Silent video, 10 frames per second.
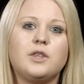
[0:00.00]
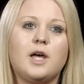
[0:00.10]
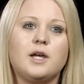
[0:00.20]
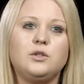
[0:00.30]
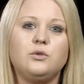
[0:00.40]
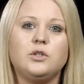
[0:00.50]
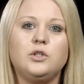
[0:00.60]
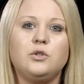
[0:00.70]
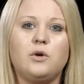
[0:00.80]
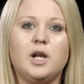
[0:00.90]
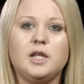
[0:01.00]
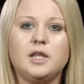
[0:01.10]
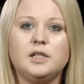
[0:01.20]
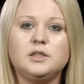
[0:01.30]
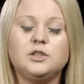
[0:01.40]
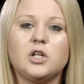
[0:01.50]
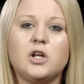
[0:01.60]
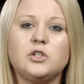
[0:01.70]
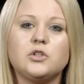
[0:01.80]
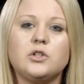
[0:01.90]
that you can do anything to
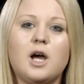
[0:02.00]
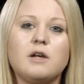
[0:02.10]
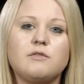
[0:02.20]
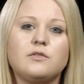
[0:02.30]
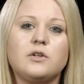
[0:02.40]
change your life.